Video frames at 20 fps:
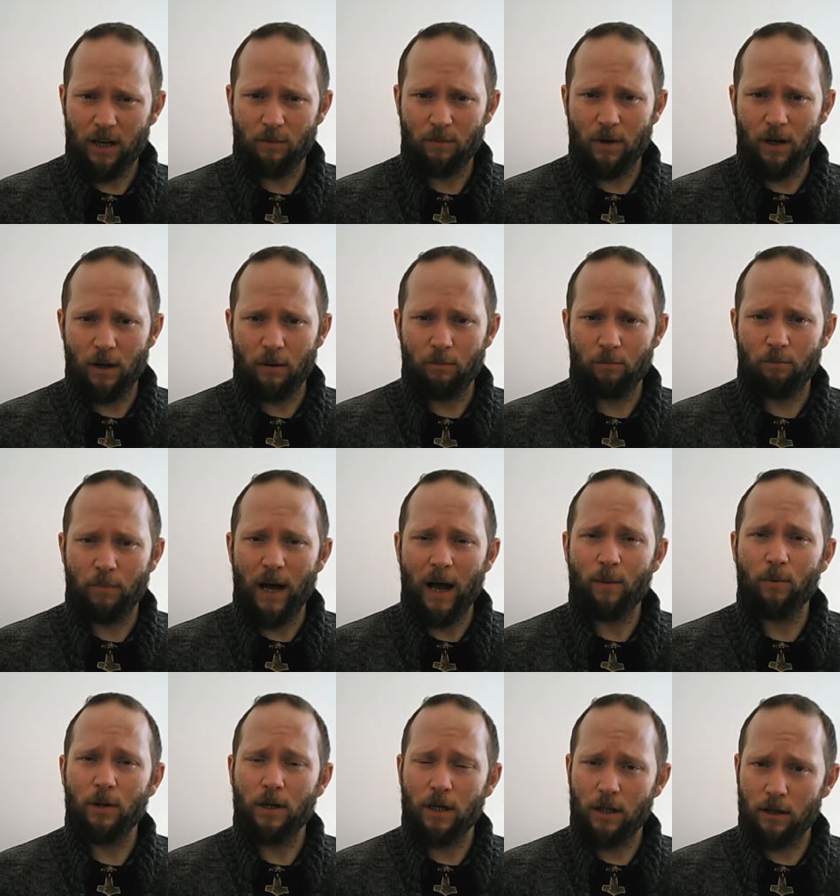I'm, I'm
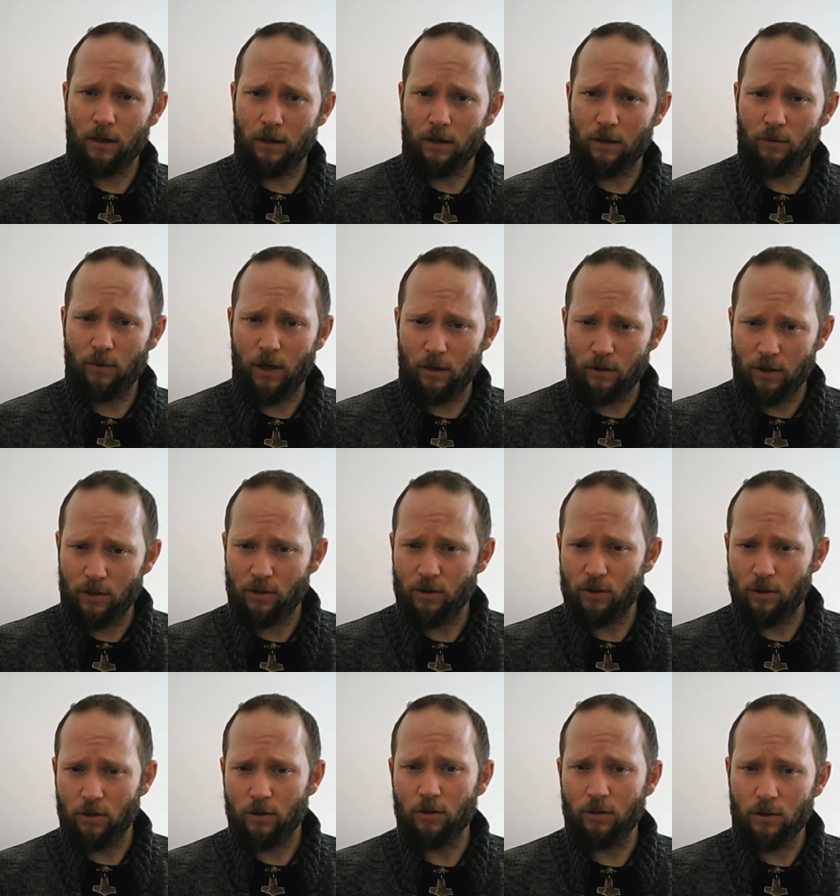babbling around in
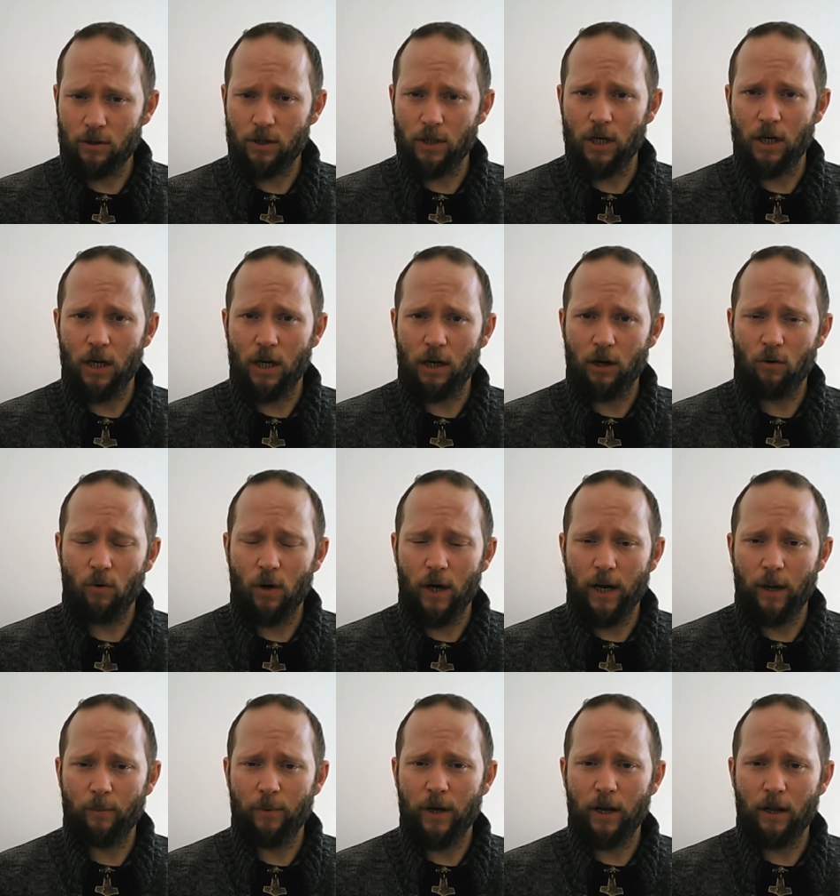circles uh,
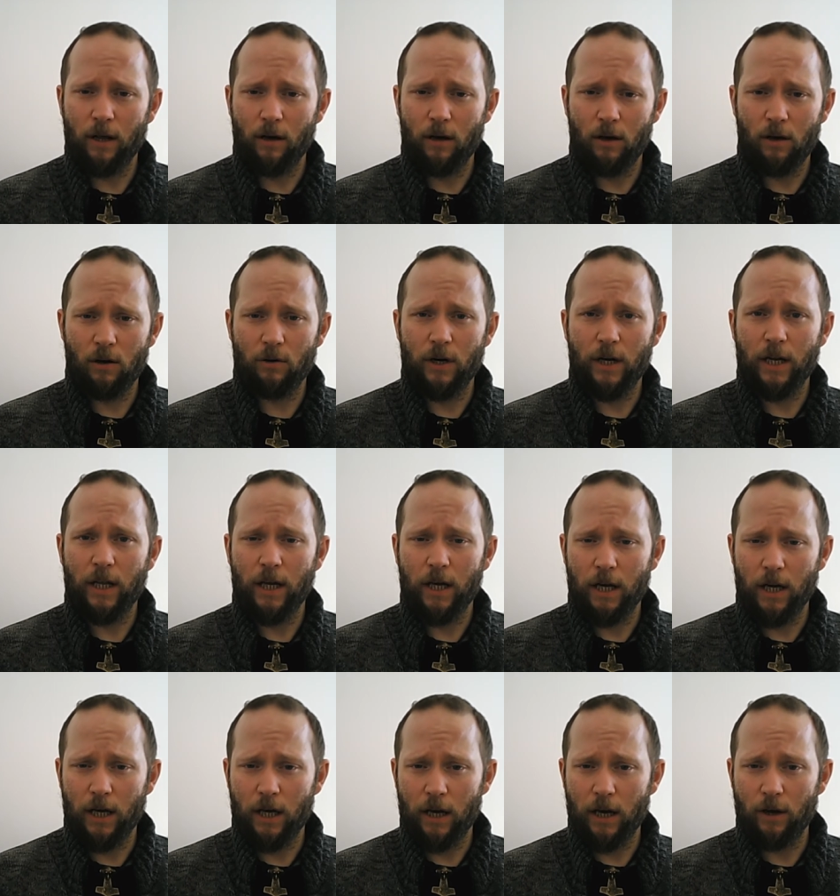quite a bit uh, already,
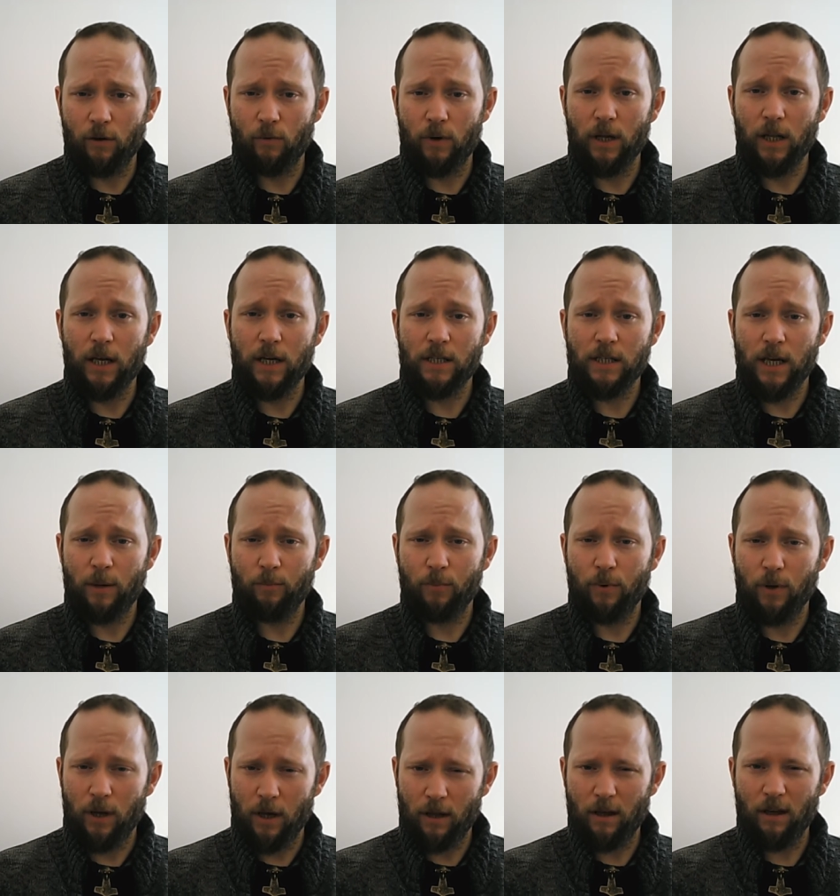and I, I realize that,
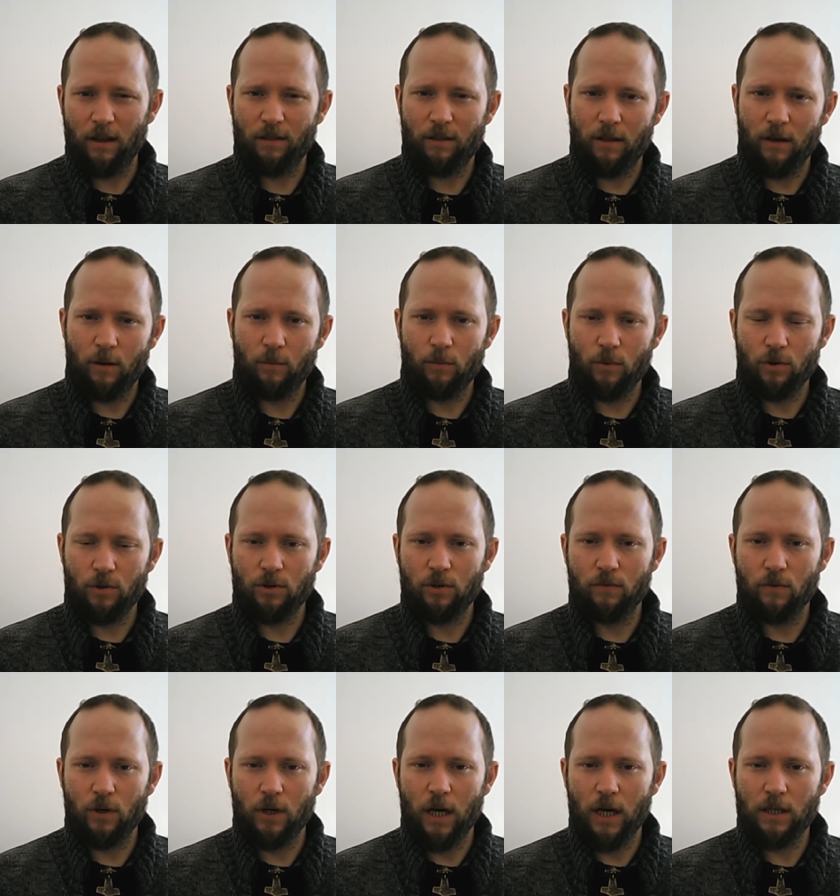but I, I, think most
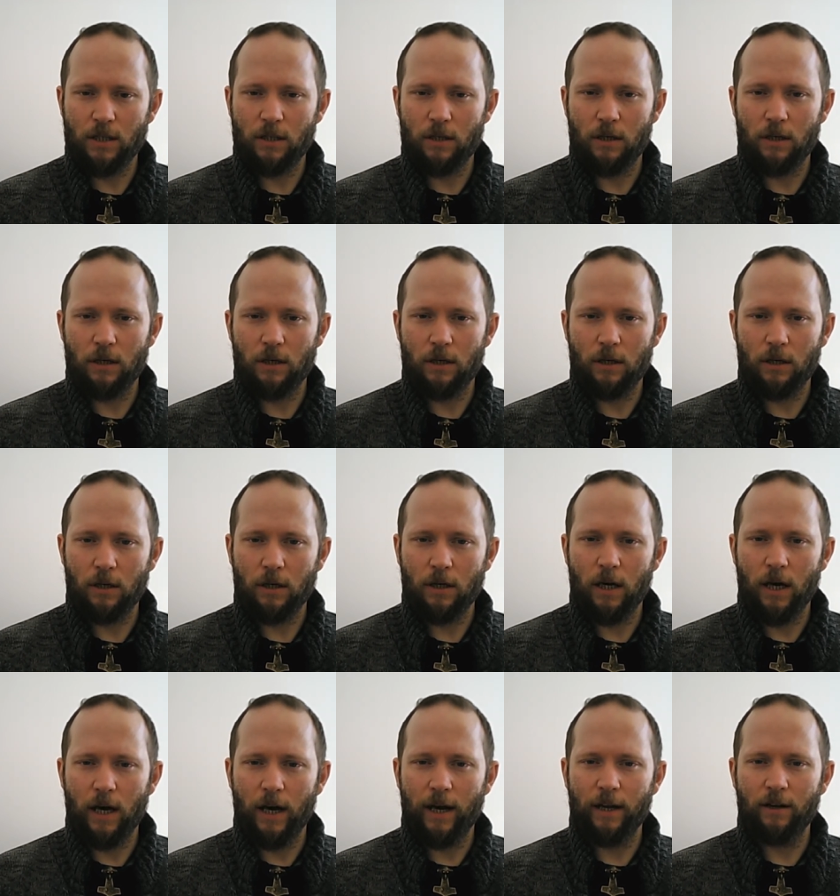of you guys are, are
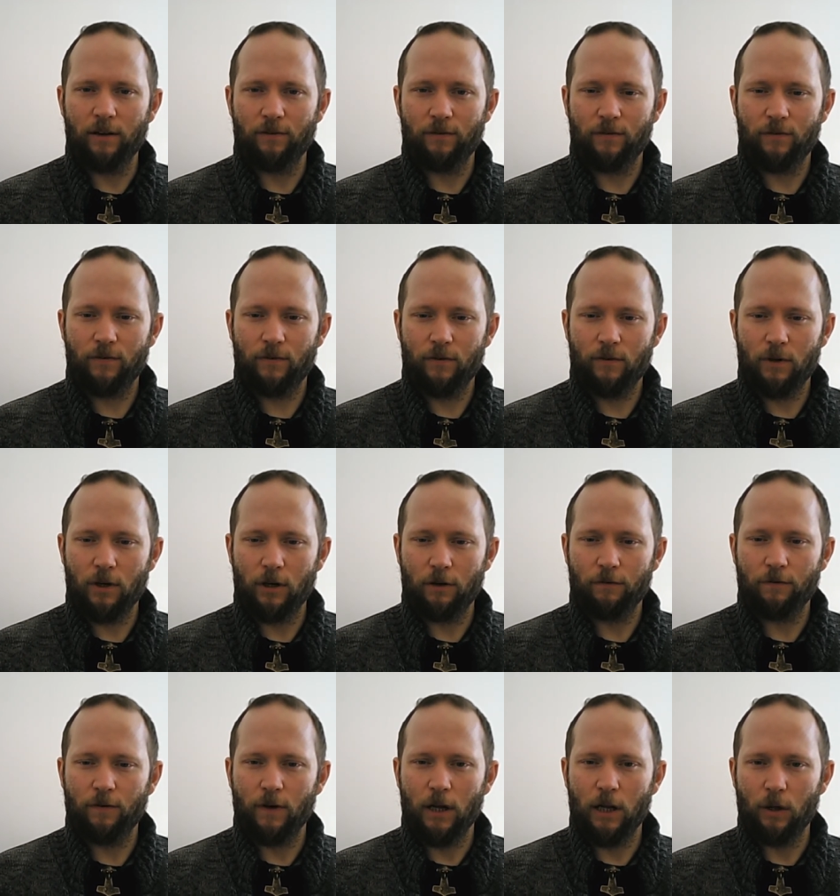kind of uh,
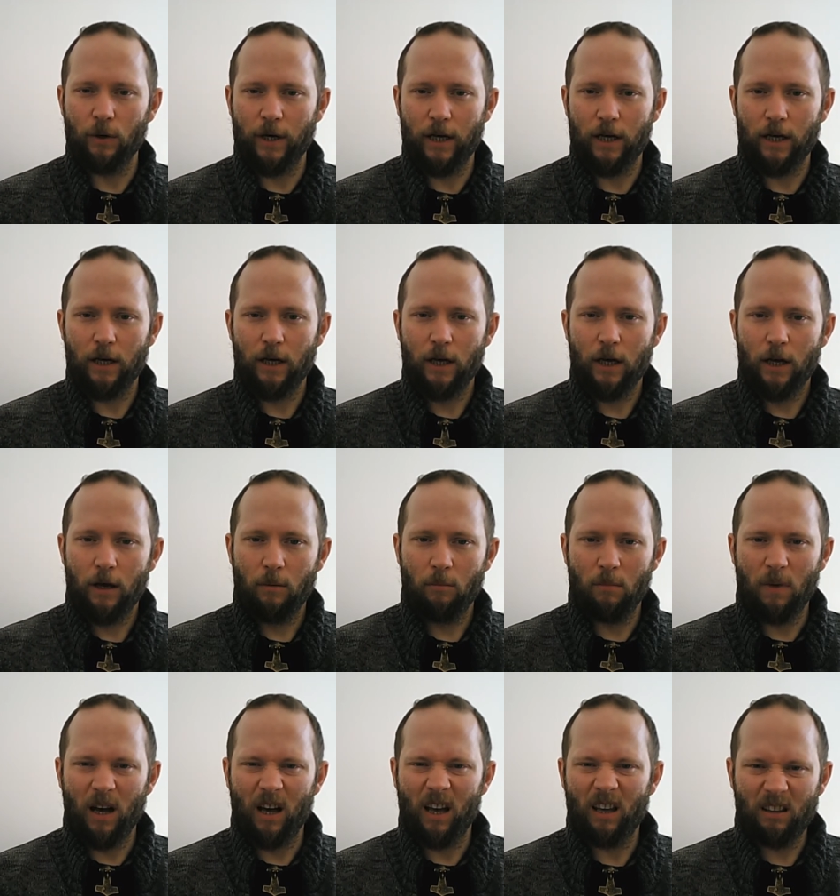following
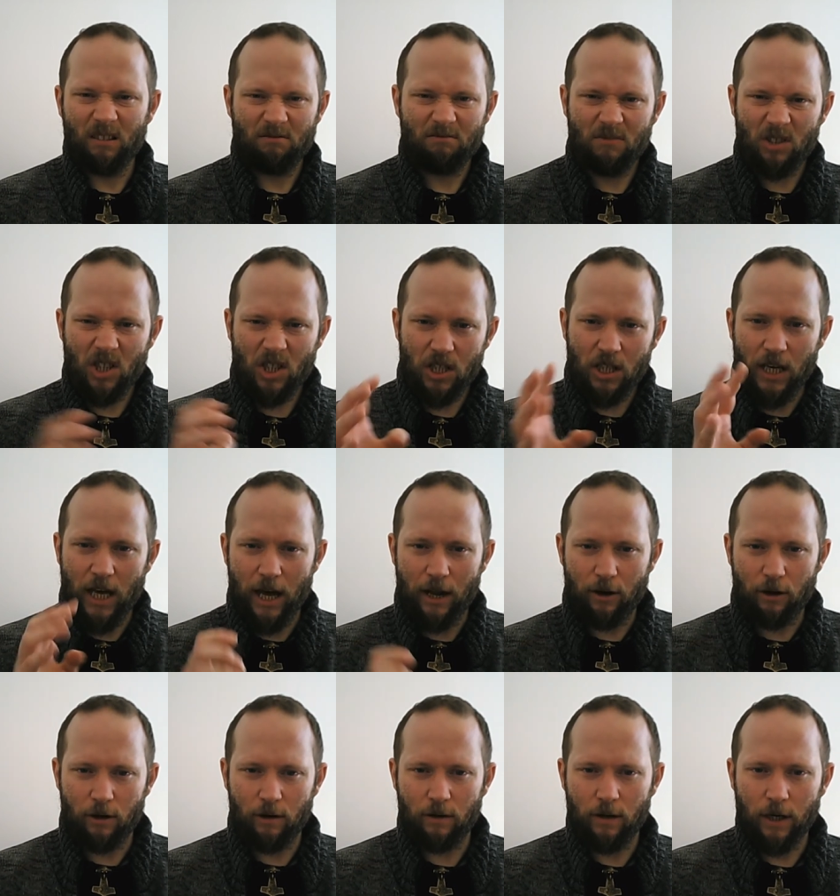my
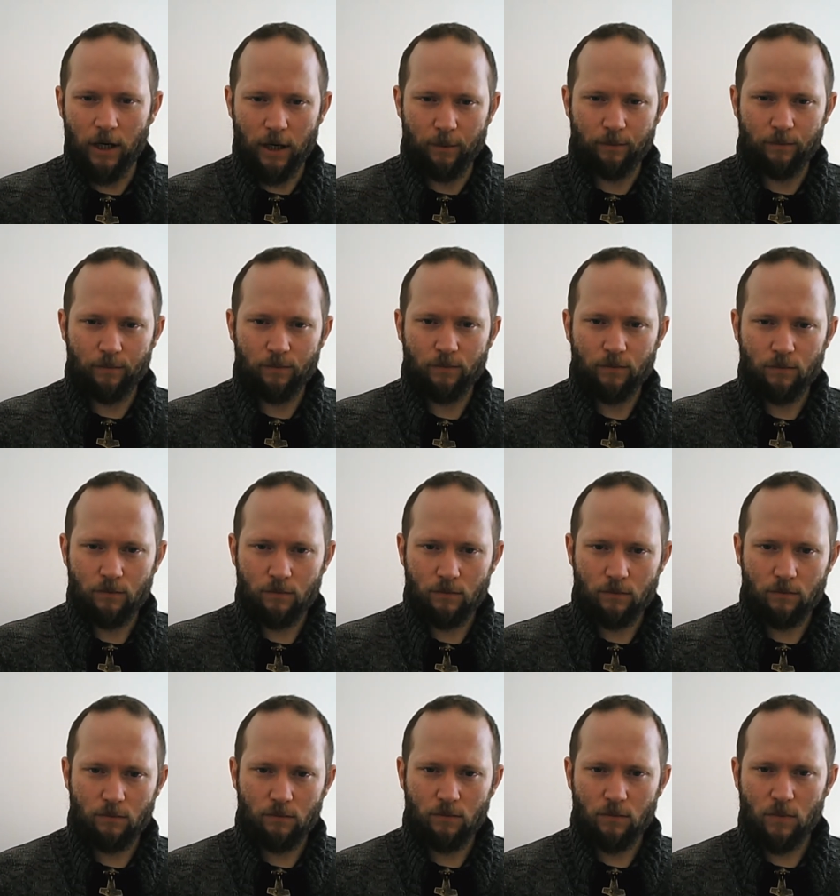scattered, um,
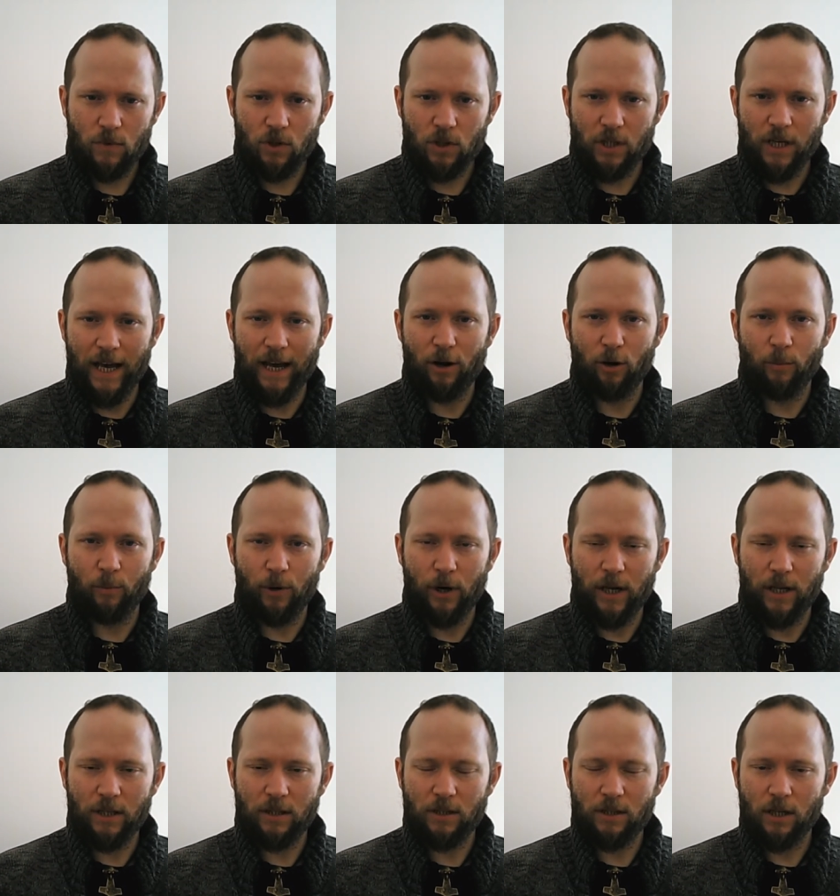
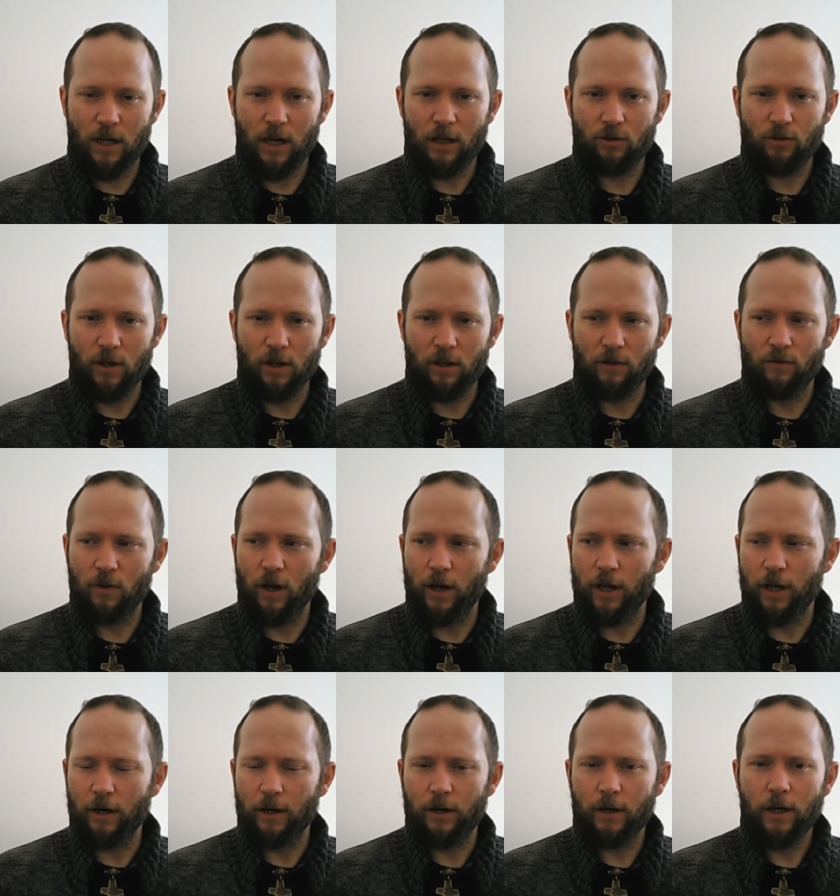scatterbrains uh, trail of
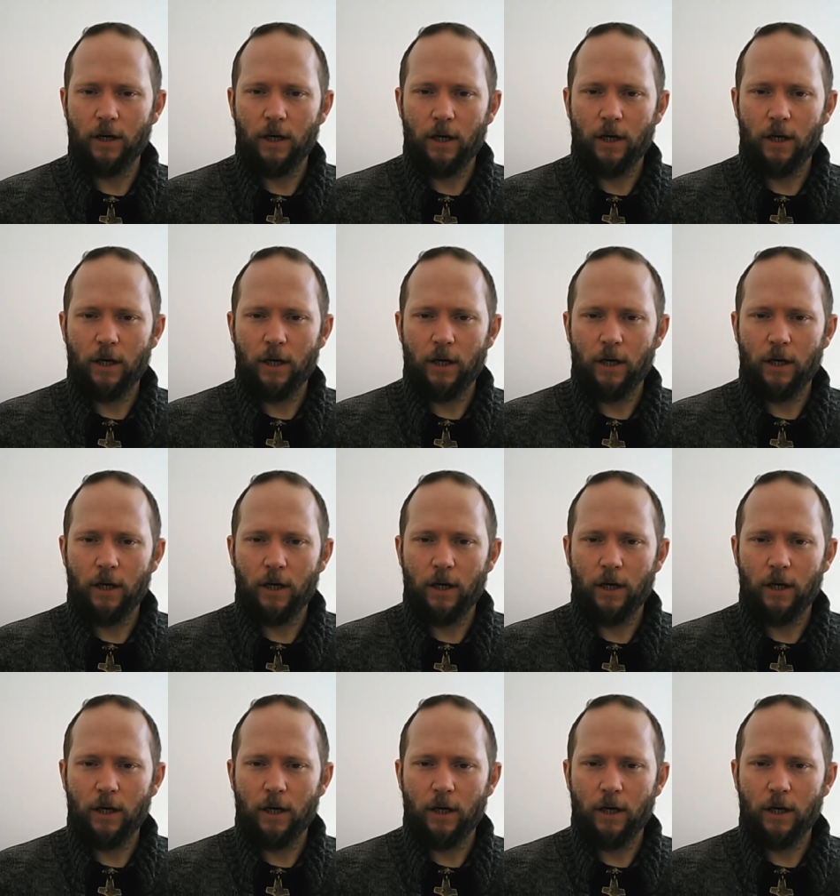thought here.